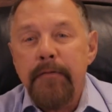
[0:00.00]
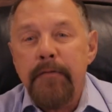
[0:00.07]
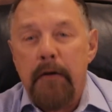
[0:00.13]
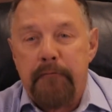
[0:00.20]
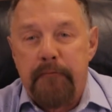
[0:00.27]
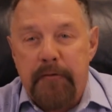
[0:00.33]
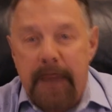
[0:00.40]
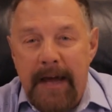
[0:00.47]
the
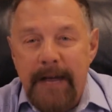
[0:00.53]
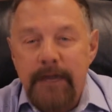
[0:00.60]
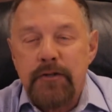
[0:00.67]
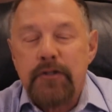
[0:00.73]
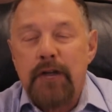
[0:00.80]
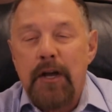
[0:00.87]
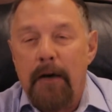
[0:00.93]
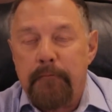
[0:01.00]

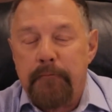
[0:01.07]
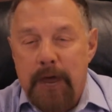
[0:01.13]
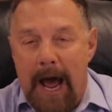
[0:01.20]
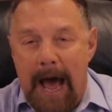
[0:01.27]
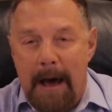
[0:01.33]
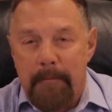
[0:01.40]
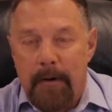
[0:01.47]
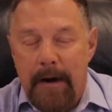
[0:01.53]
Feast of
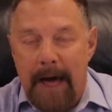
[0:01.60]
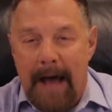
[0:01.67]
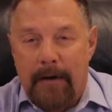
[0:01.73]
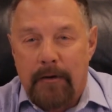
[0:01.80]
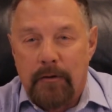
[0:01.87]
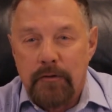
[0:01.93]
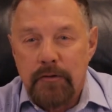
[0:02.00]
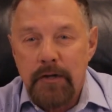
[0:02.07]

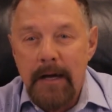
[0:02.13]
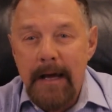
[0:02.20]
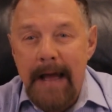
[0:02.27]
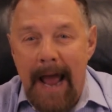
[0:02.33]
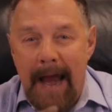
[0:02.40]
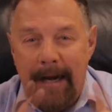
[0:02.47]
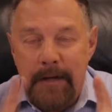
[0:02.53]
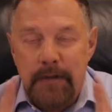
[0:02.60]
Tabernacles.
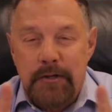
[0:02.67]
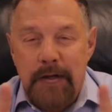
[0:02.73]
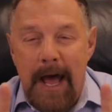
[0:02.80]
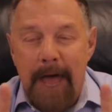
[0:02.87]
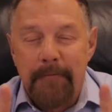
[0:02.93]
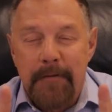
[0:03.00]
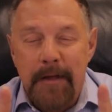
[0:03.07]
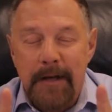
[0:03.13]
And he
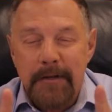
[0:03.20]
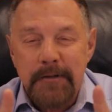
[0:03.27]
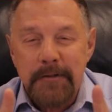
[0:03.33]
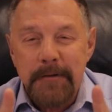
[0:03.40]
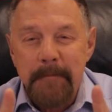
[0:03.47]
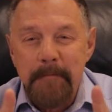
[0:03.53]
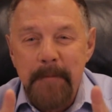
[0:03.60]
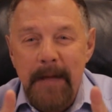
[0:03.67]
said
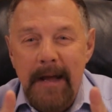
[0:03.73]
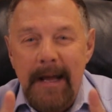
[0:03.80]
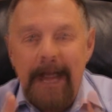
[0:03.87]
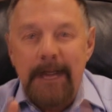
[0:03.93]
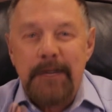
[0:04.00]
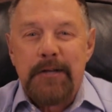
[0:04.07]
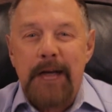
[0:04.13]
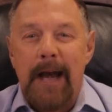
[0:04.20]
this.
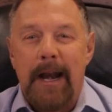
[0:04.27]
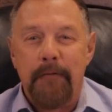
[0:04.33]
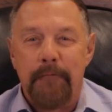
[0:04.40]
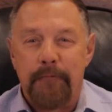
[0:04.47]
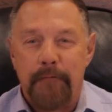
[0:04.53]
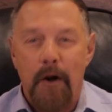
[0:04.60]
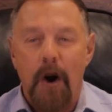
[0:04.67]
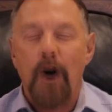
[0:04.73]
He said, At
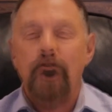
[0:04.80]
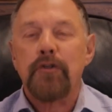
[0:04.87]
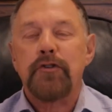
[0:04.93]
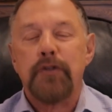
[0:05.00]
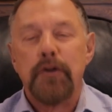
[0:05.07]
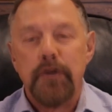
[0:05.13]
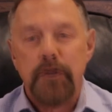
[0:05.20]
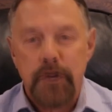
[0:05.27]

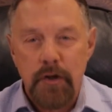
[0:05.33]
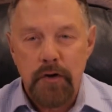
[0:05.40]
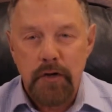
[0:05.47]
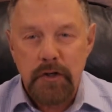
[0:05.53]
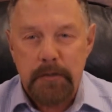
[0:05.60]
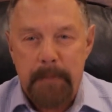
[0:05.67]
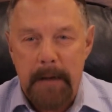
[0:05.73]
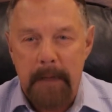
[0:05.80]
first, the
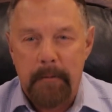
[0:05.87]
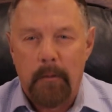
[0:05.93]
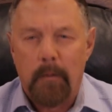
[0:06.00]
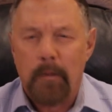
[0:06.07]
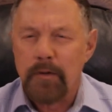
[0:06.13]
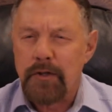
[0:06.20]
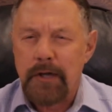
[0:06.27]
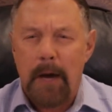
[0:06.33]
Jewish people
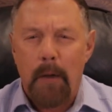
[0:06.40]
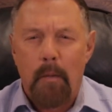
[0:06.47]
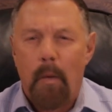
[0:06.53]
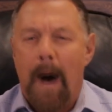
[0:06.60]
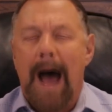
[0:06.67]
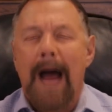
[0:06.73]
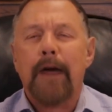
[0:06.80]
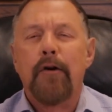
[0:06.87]
will say,
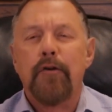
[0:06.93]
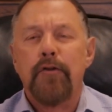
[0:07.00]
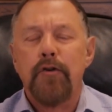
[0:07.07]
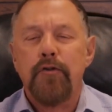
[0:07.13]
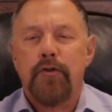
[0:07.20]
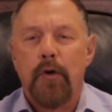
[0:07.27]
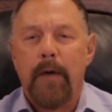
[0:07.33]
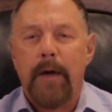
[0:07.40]
Why are
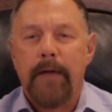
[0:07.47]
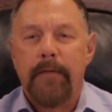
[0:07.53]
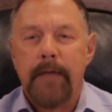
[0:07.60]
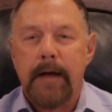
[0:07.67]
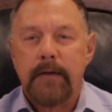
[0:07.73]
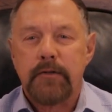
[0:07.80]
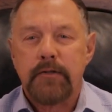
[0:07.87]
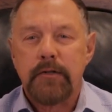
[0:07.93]
you doing
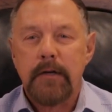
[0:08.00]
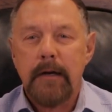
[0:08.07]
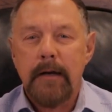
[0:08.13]
this?